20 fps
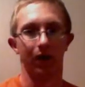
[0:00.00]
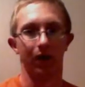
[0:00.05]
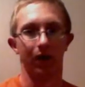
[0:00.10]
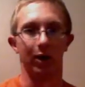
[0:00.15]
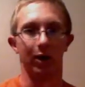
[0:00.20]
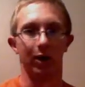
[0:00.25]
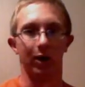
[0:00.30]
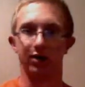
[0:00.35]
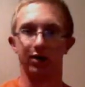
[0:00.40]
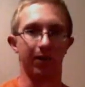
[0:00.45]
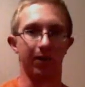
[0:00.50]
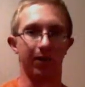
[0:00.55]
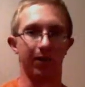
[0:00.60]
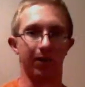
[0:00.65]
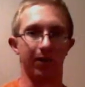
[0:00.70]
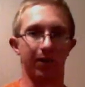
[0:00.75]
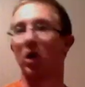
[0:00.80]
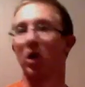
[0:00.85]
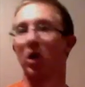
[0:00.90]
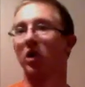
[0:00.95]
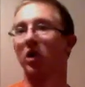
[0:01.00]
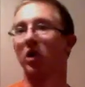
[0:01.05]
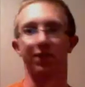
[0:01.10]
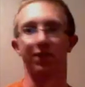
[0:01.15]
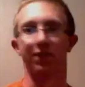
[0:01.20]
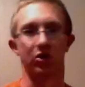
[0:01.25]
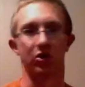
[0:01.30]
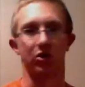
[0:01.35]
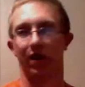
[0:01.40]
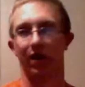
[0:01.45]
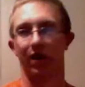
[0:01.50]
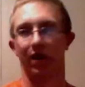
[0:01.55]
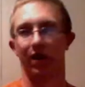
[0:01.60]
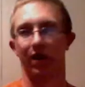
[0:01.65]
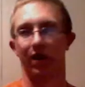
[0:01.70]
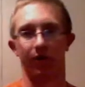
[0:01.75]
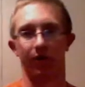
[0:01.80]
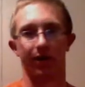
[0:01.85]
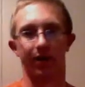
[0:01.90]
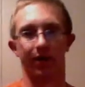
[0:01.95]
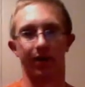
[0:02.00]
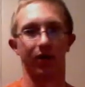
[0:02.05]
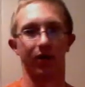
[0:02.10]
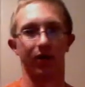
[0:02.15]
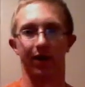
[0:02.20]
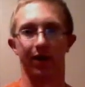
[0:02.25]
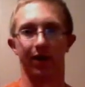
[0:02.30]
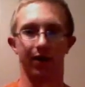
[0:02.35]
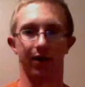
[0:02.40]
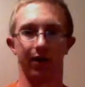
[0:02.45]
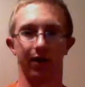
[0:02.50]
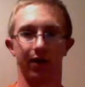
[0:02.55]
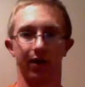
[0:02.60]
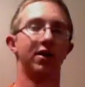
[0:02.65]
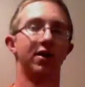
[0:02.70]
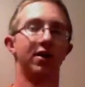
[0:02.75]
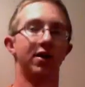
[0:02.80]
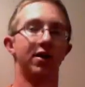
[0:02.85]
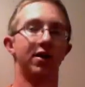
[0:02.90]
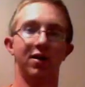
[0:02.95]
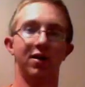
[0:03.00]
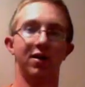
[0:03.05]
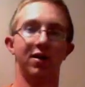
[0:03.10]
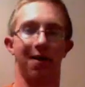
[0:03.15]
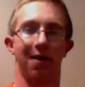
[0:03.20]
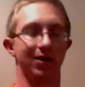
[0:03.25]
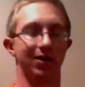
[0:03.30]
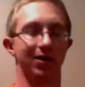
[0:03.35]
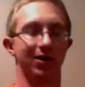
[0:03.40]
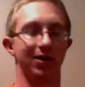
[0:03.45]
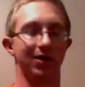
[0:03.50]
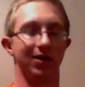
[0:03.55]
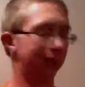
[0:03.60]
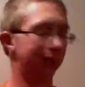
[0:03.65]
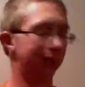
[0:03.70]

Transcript: He's my guardian fisher angel and everything, and I miss him to